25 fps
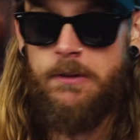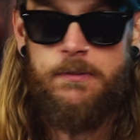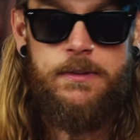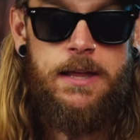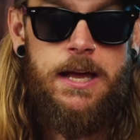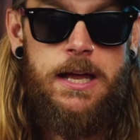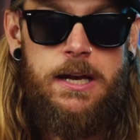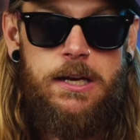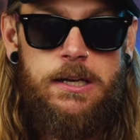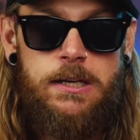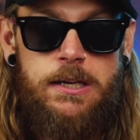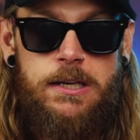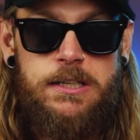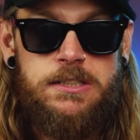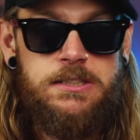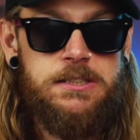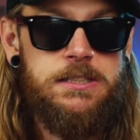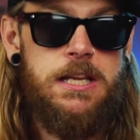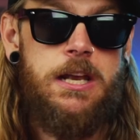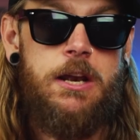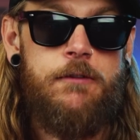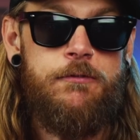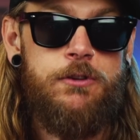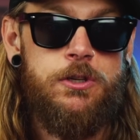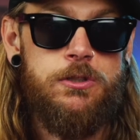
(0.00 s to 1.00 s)
then
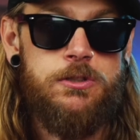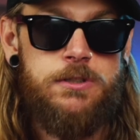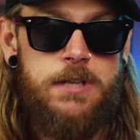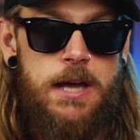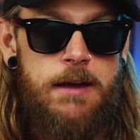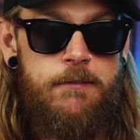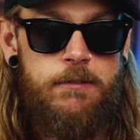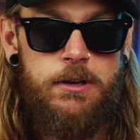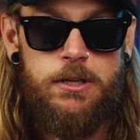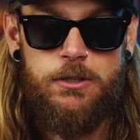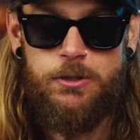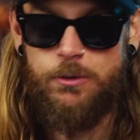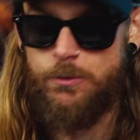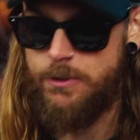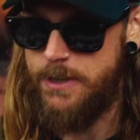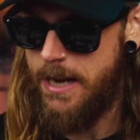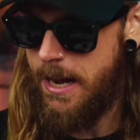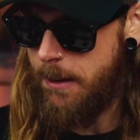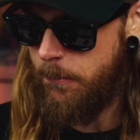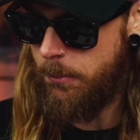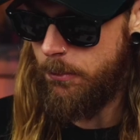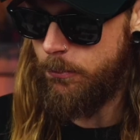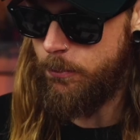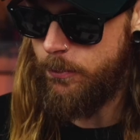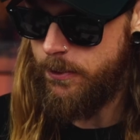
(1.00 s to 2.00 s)
instead of just having to
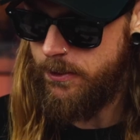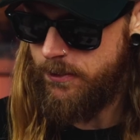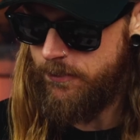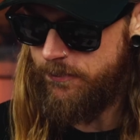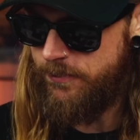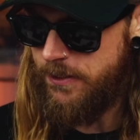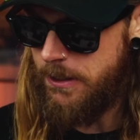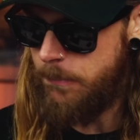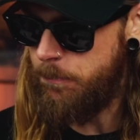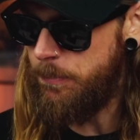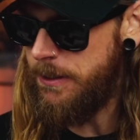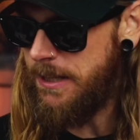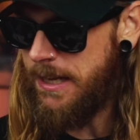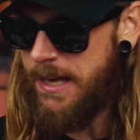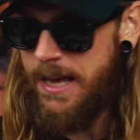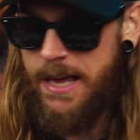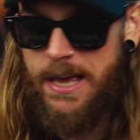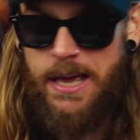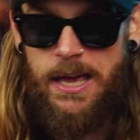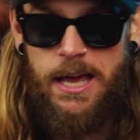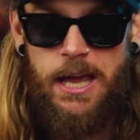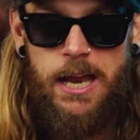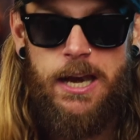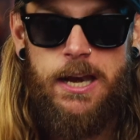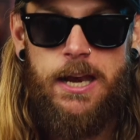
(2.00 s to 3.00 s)
dabble with the
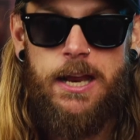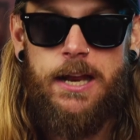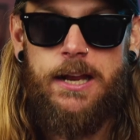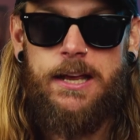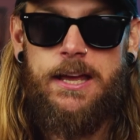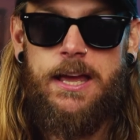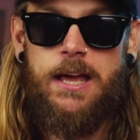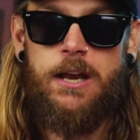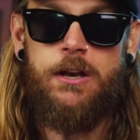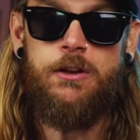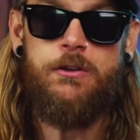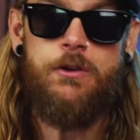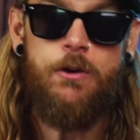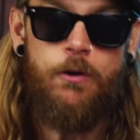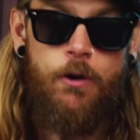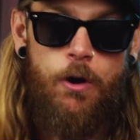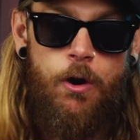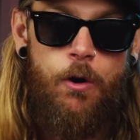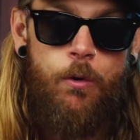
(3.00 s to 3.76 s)
VPN and getting your